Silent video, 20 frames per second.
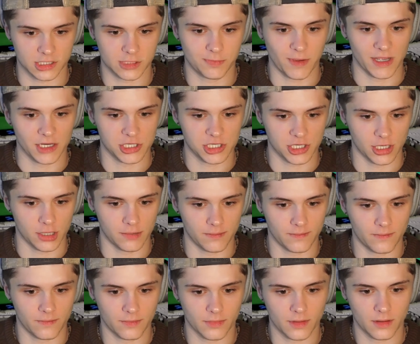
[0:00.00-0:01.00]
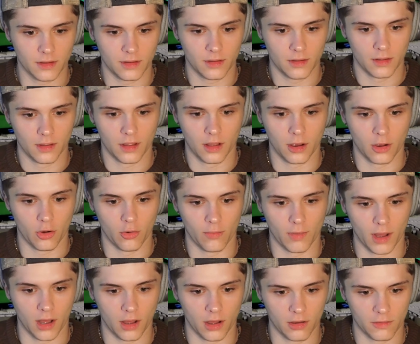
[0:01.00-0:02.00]
spaceship. Home
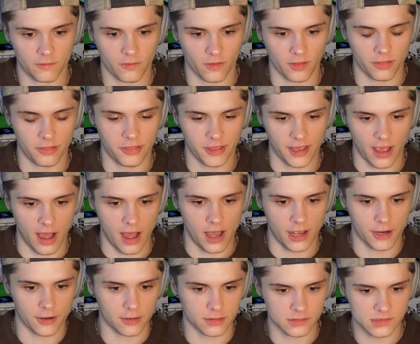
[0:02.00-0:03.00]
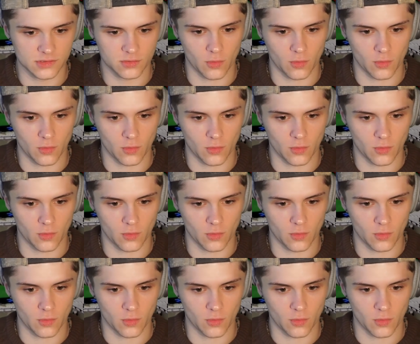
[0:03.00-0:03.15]
of the Irons,